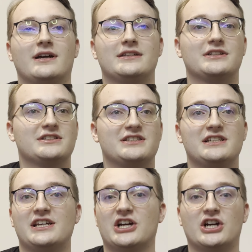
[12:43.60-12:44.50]
As you can
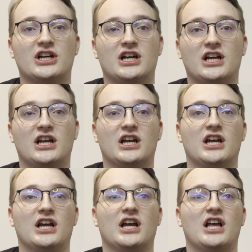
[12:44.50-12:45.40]
see here,
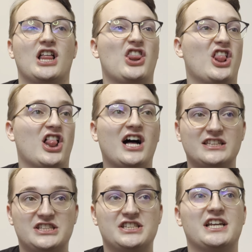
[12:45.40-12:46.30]

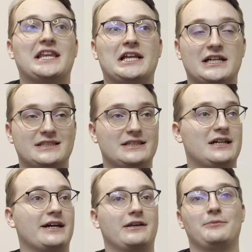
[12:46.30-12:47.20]
lots and lots of
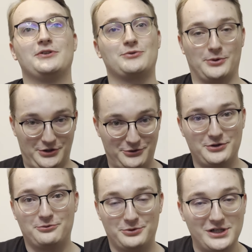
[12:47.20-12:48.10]
documents where you
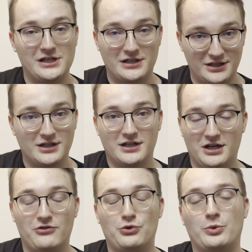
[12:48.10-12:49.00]
can read
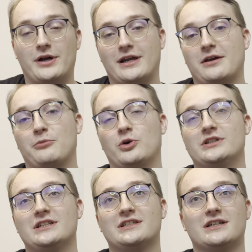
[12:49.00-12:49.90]
if you want to get more
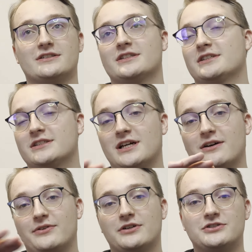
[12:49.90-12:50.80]
details. This
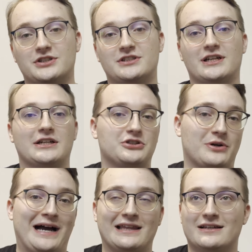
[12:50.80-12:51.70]
video is just sticking to
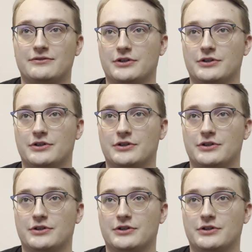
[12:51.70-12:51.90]
high level